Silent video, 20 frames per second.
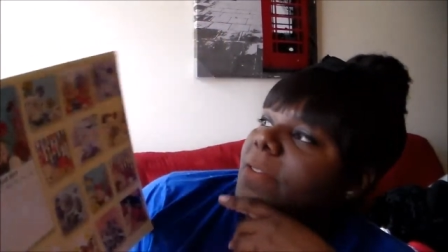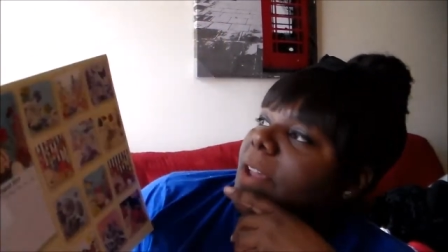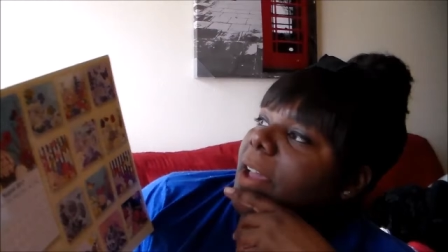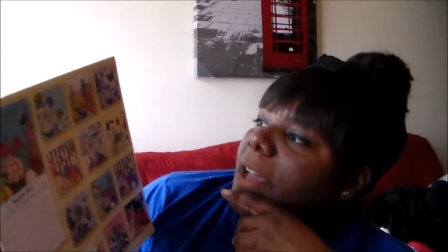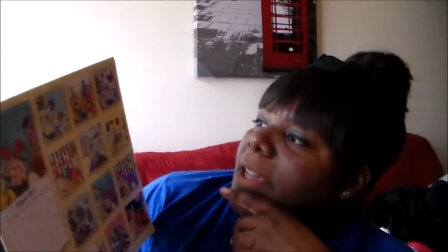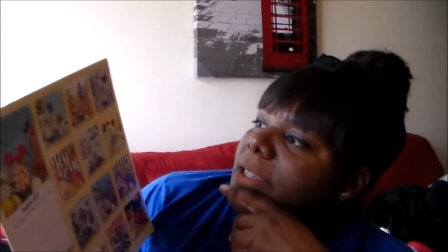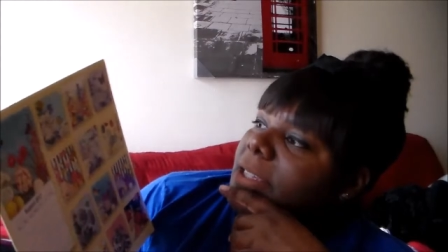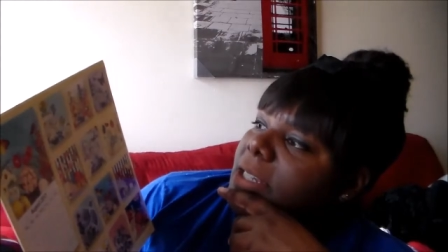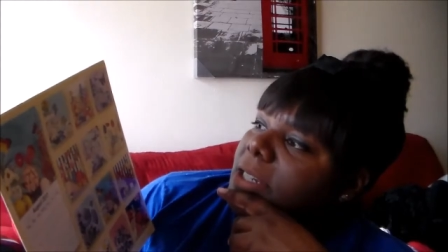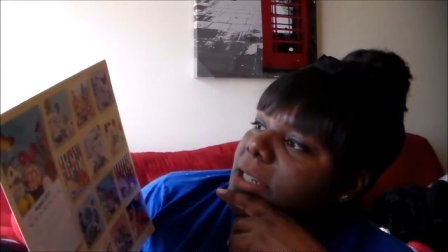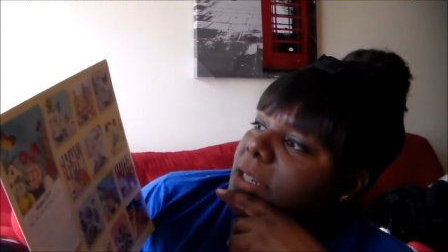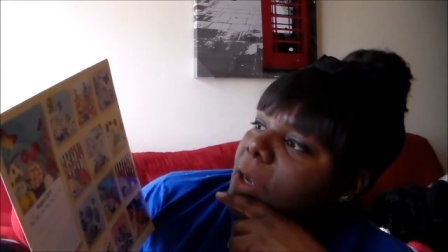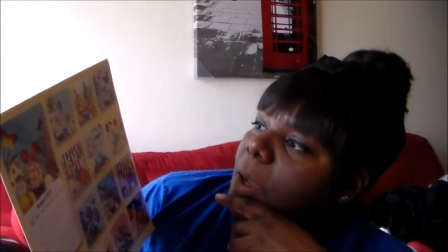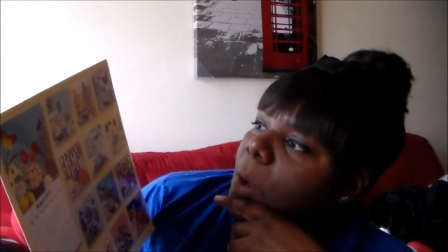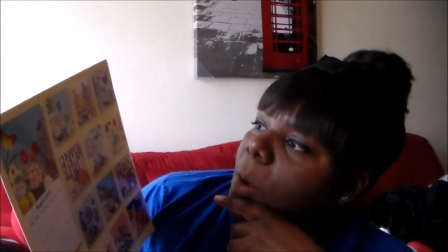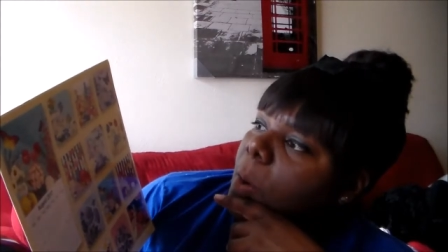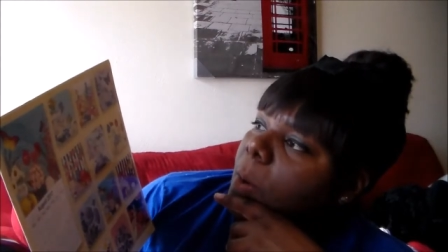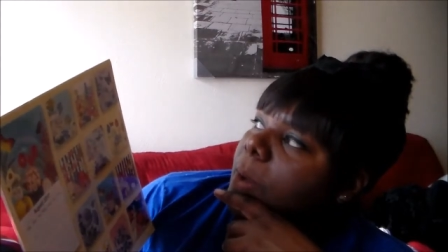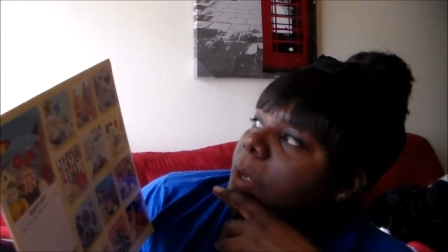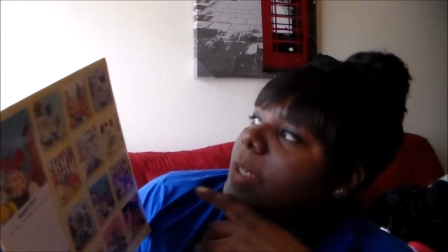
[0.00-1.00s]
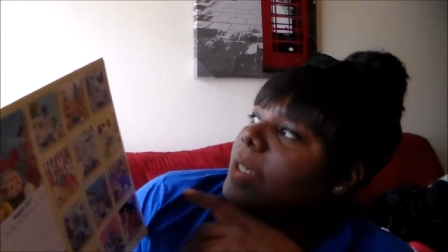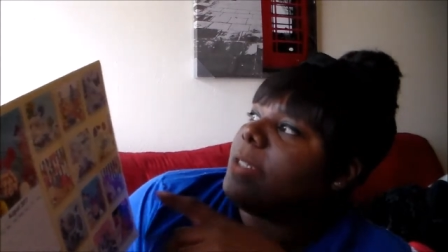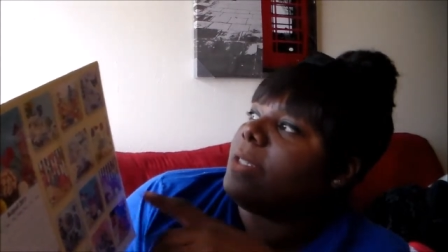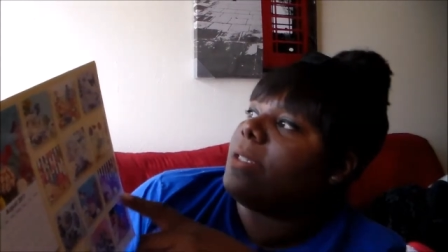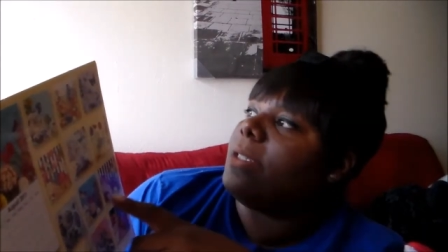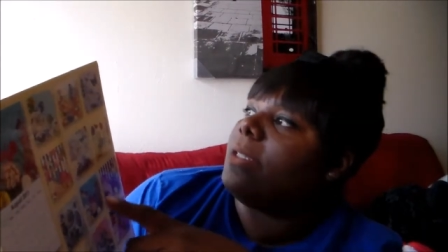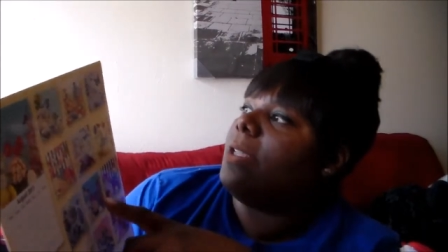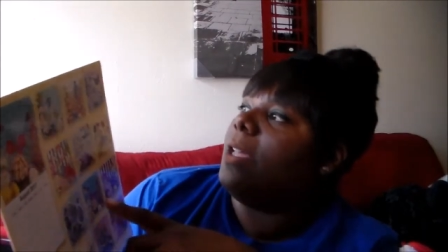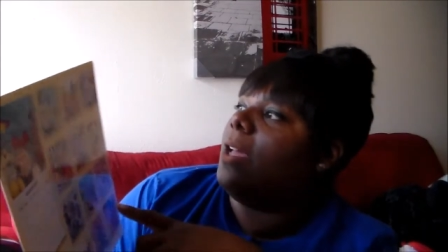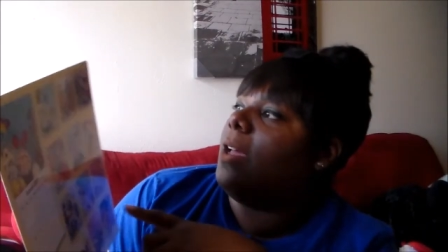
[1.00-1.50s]
If you guys didn't know, I
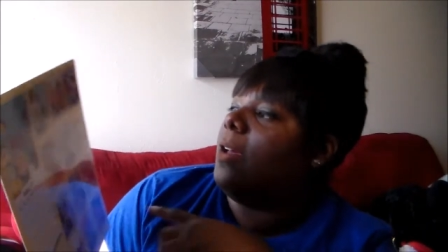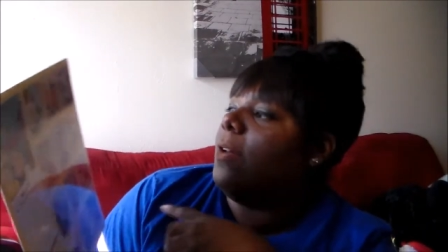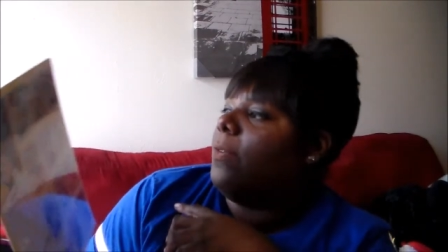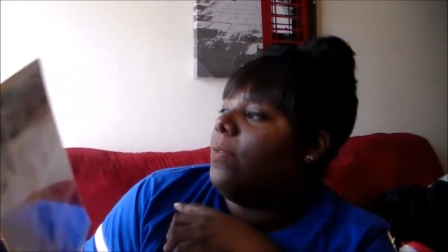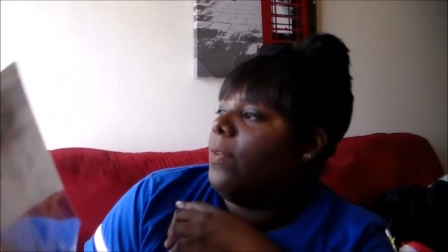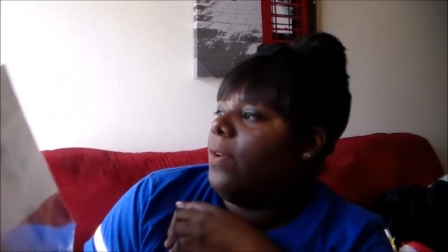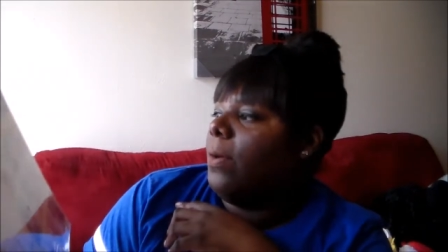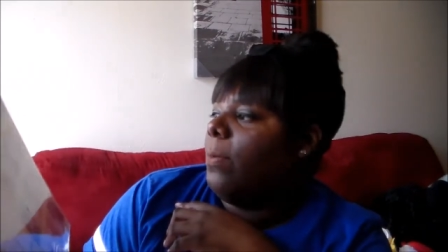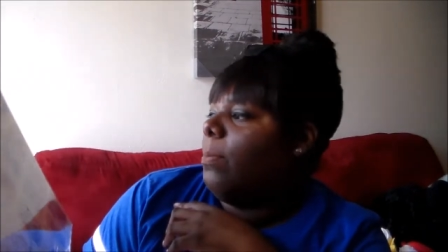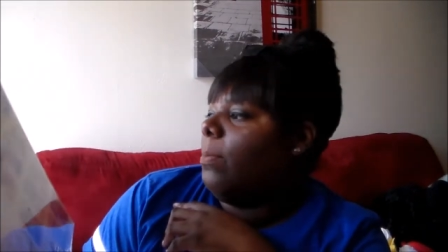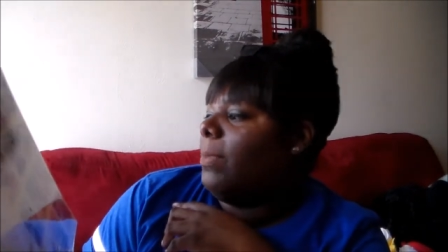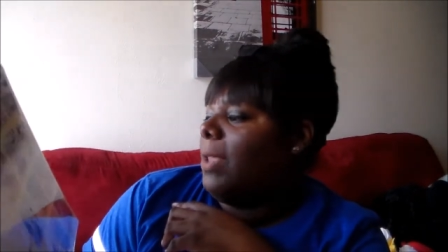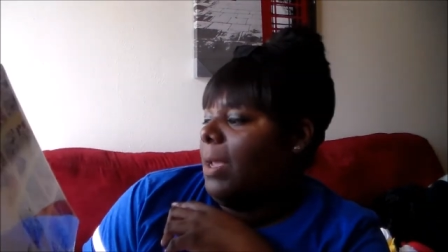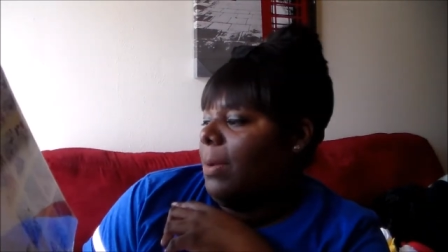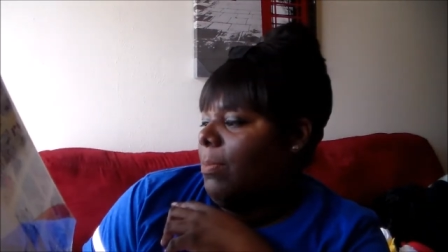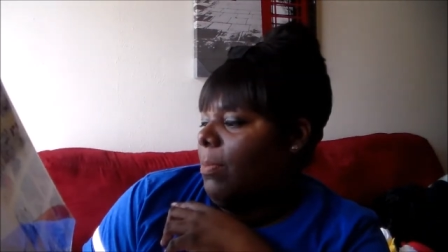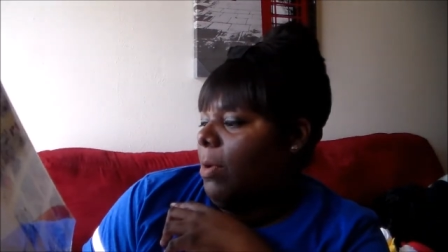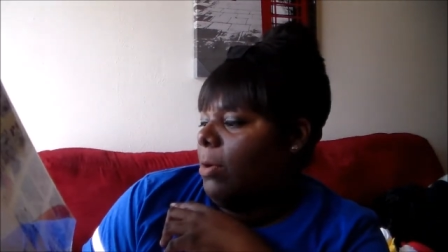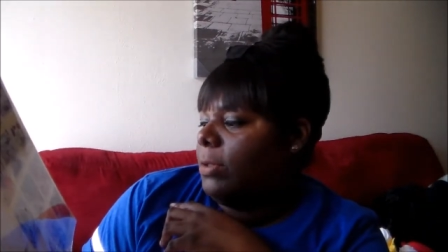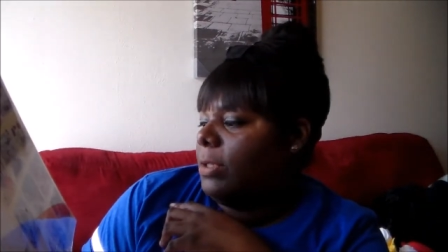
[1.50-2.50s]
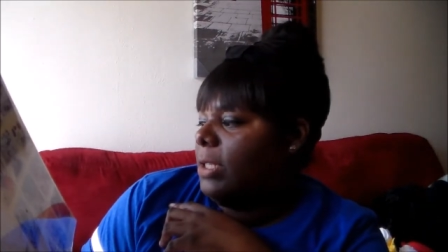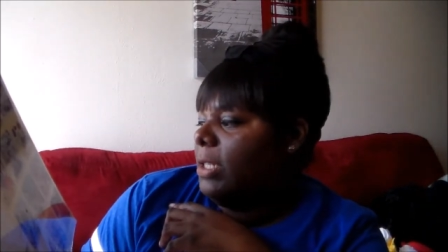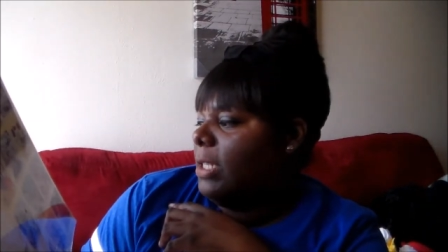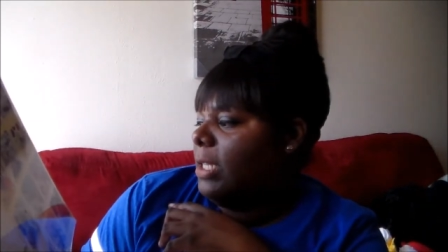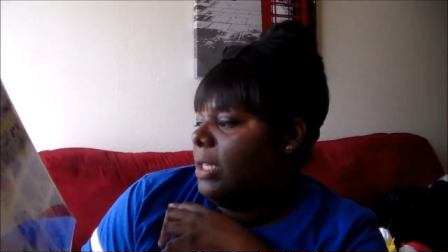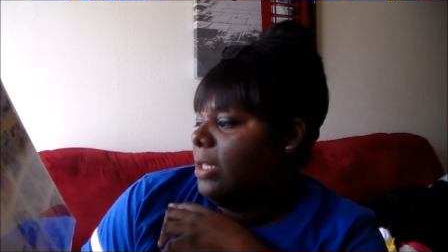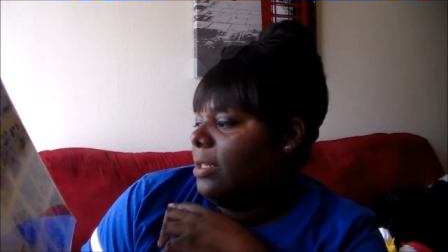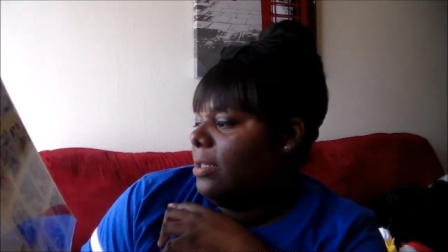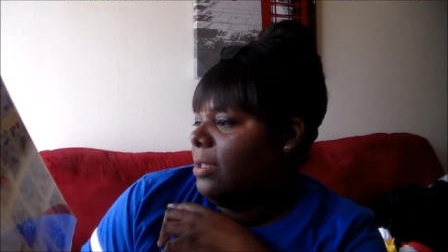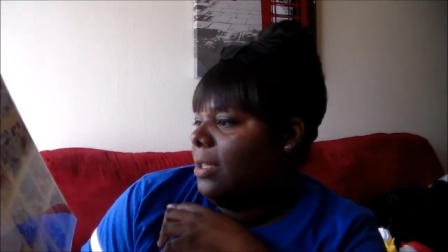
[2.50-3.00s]
just love like most of
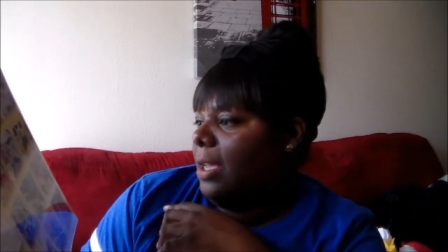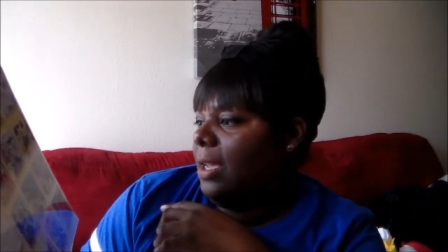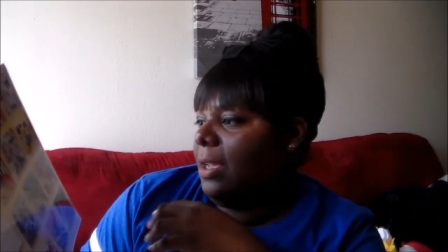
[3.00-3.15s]
these.